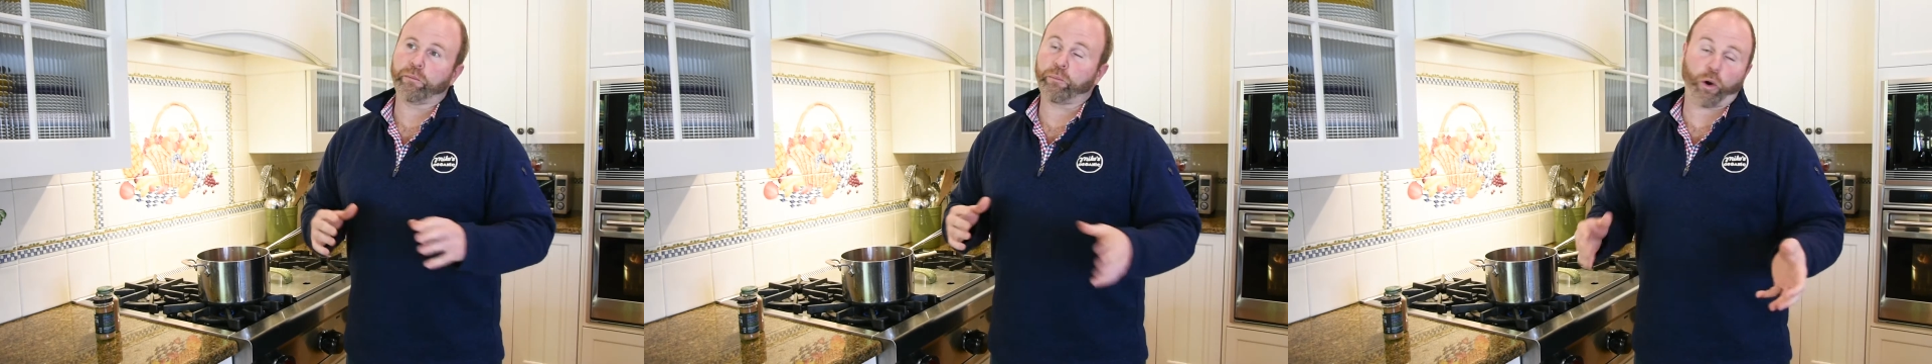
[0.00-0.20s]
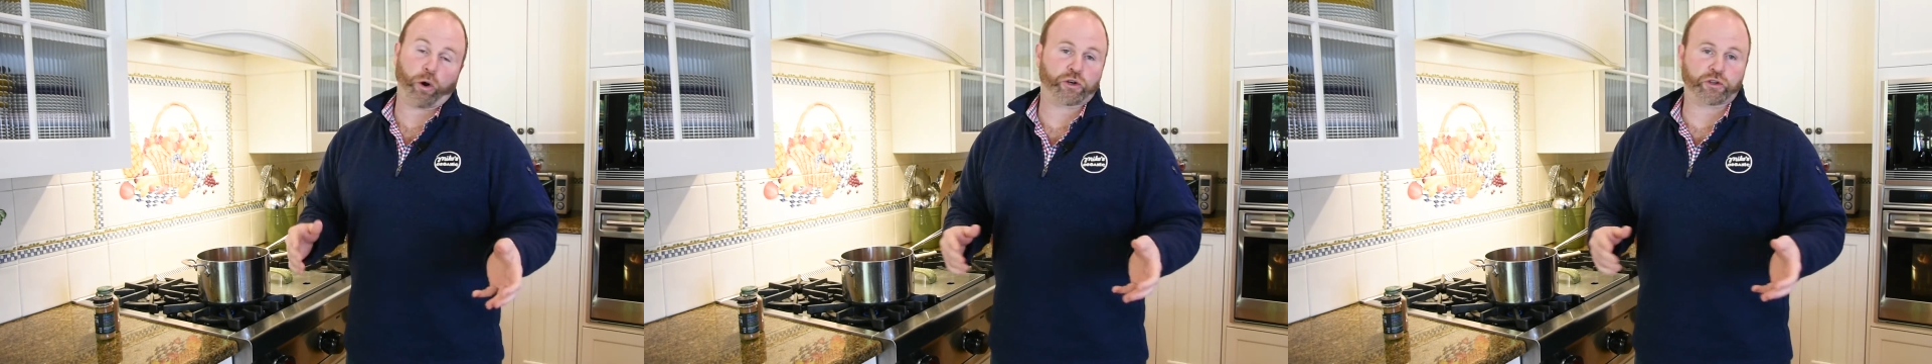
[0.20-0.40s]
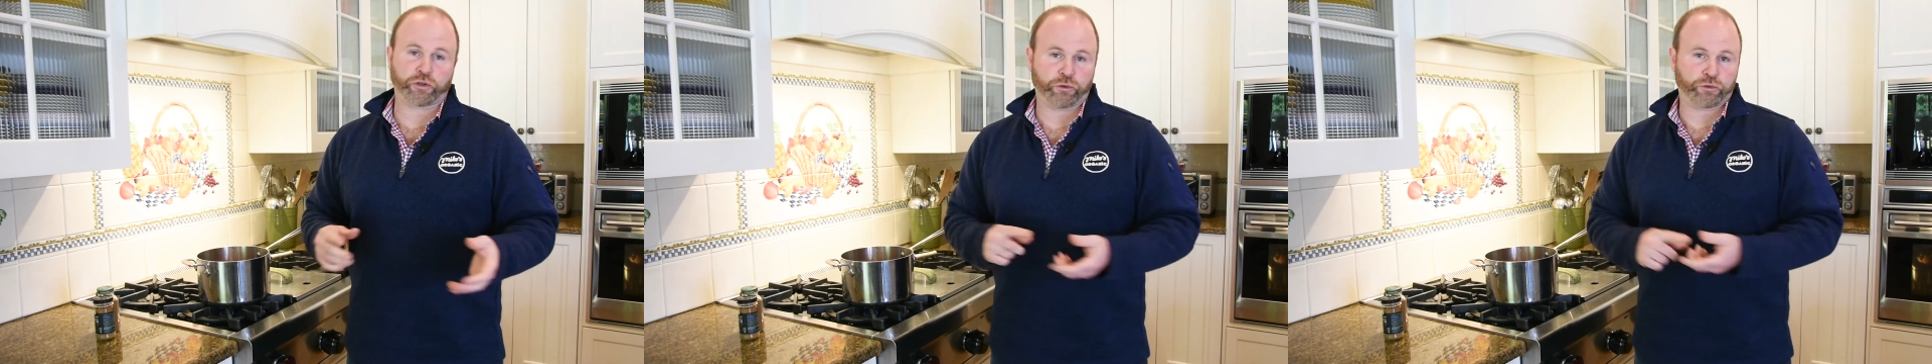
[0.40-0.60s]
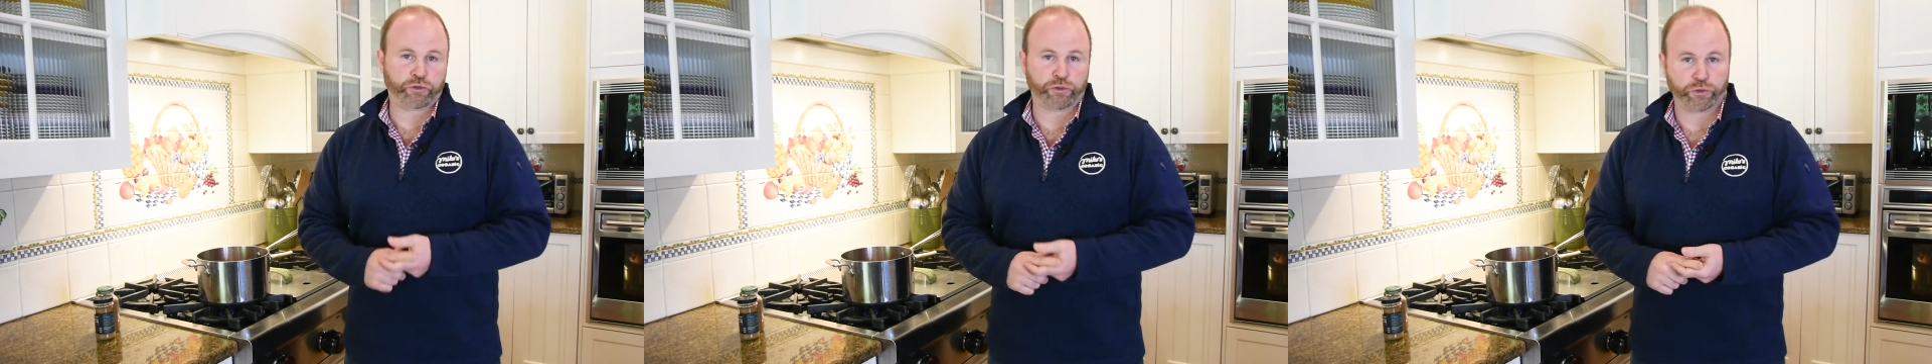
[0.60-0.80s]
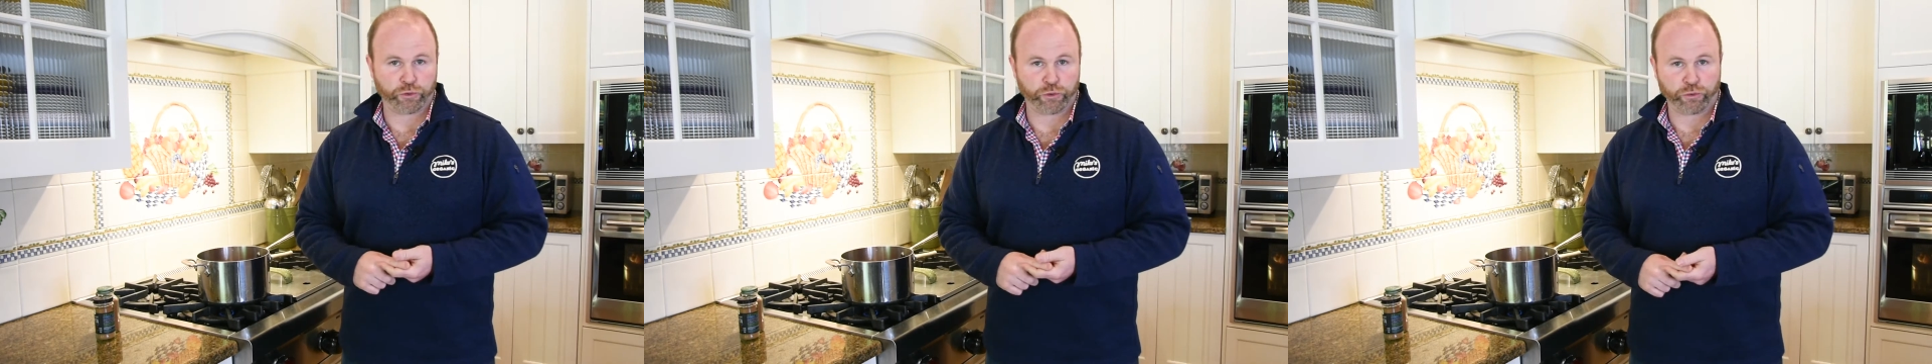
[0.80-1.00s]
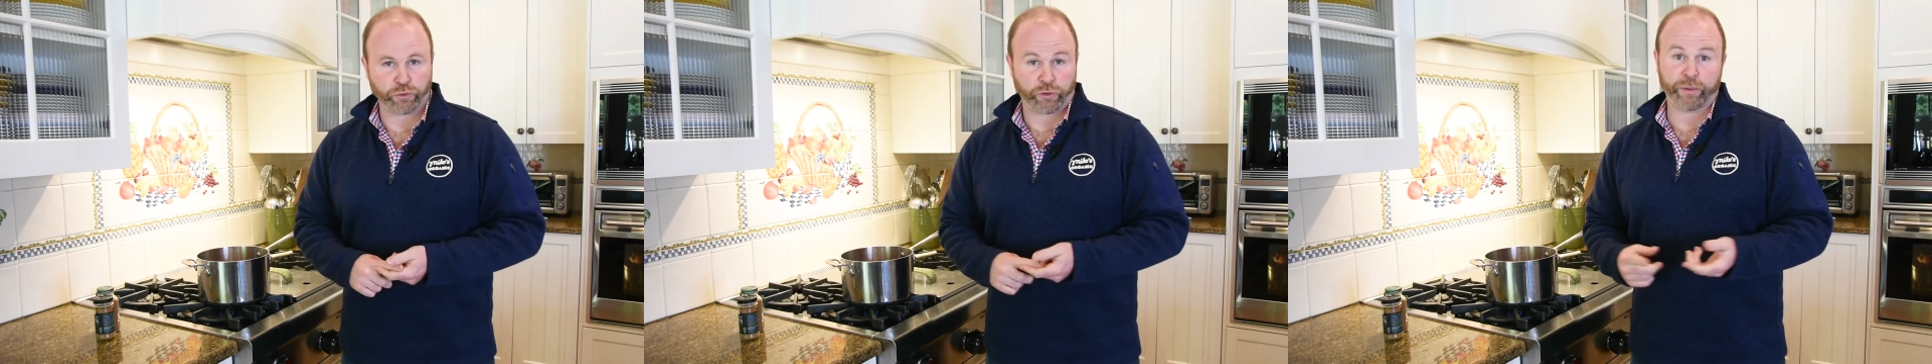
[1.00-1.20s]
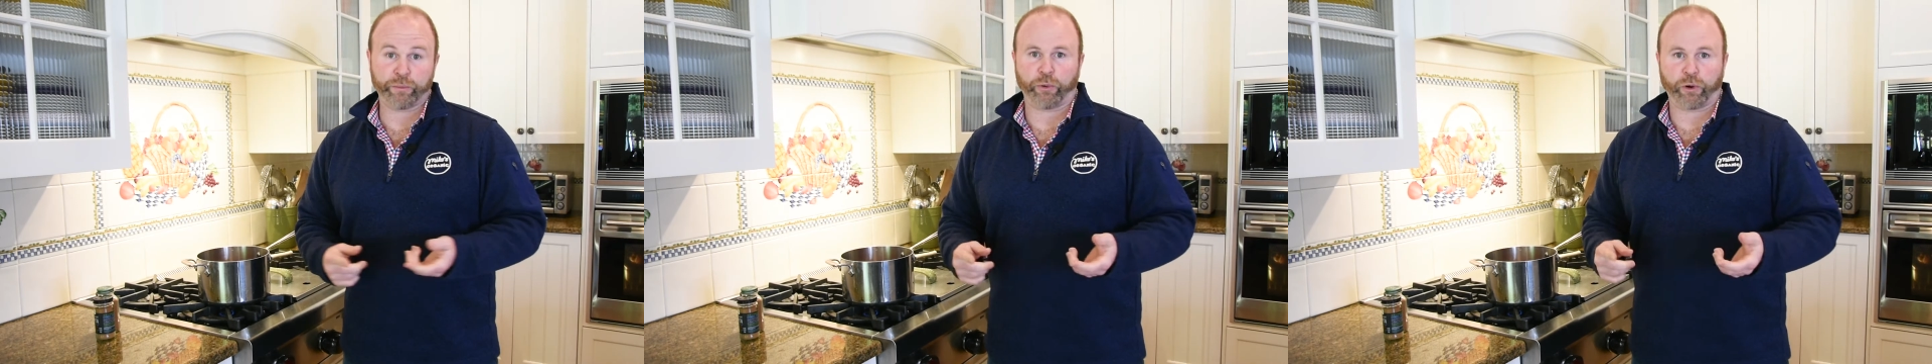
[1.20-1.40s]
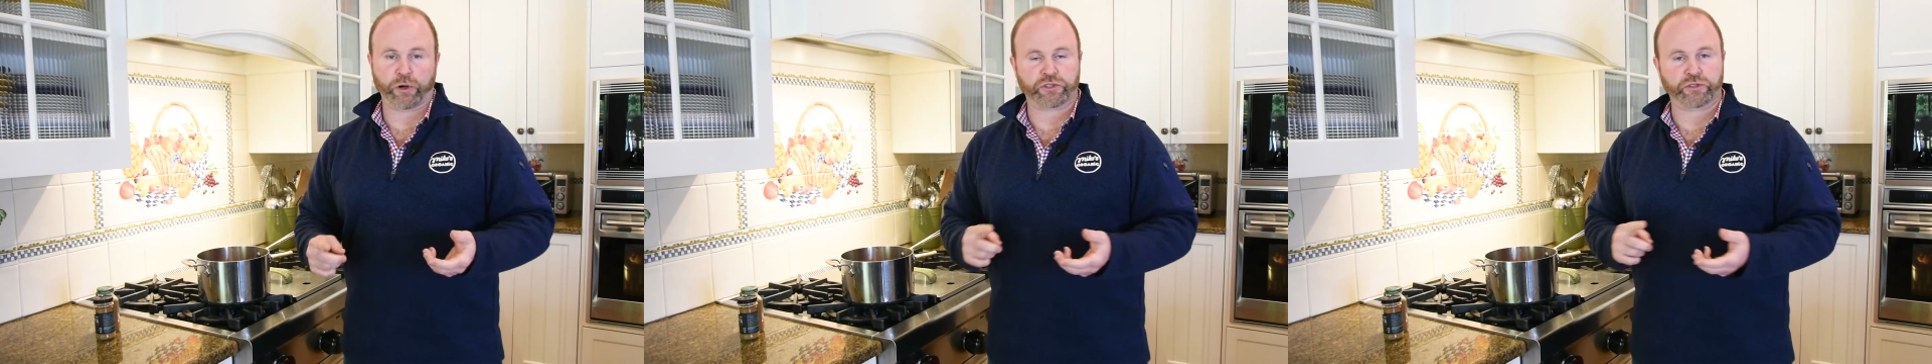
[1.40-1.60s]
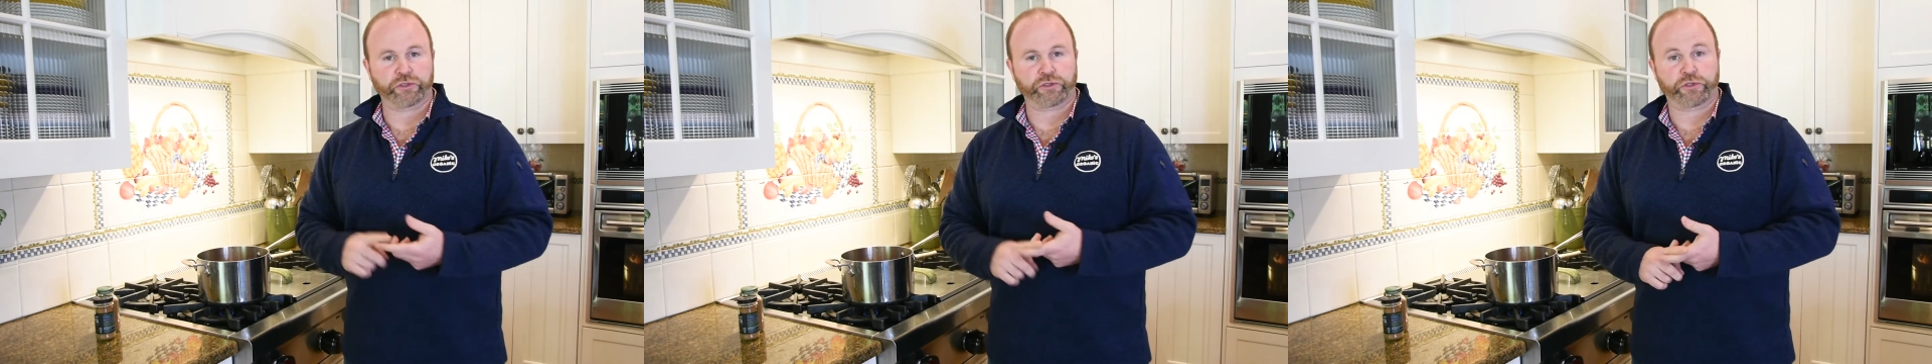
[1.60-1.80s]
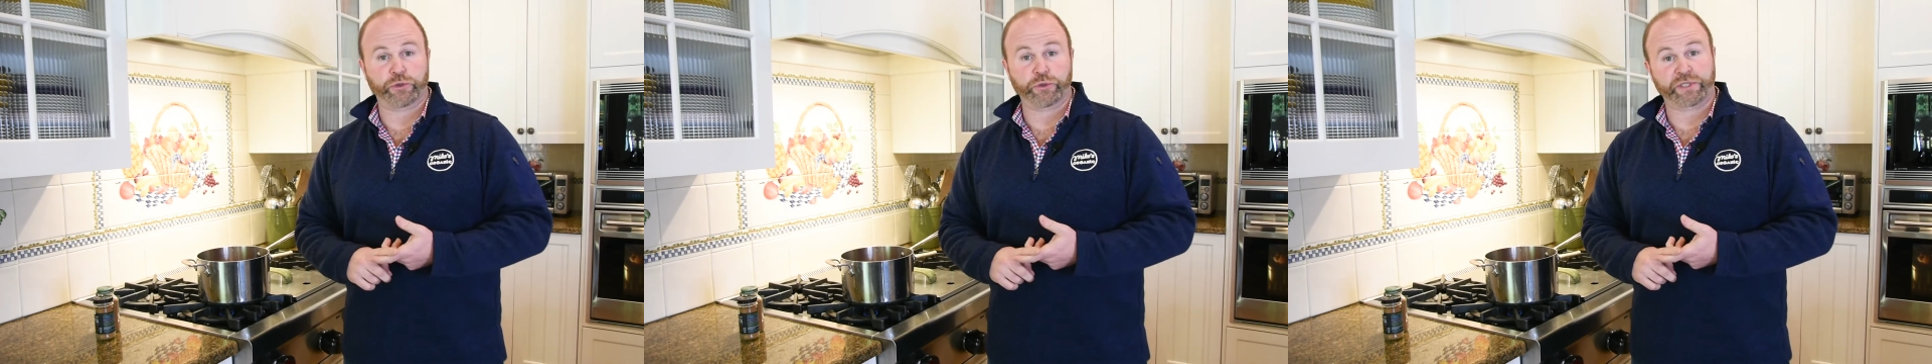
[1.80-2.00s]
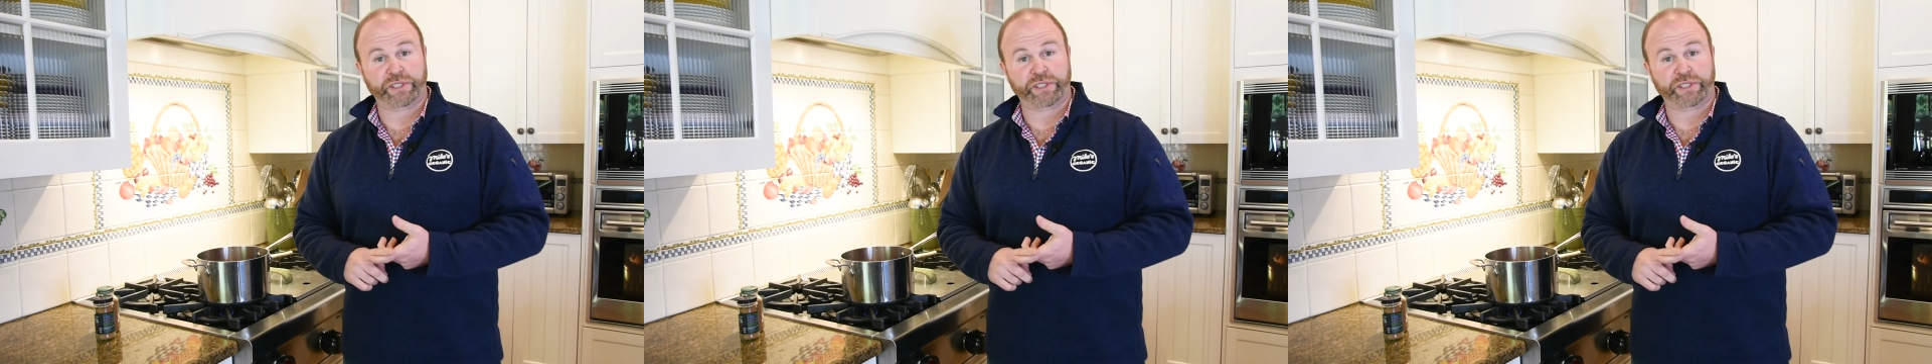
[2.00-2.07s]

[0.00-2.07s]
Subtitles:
partial to or impartial to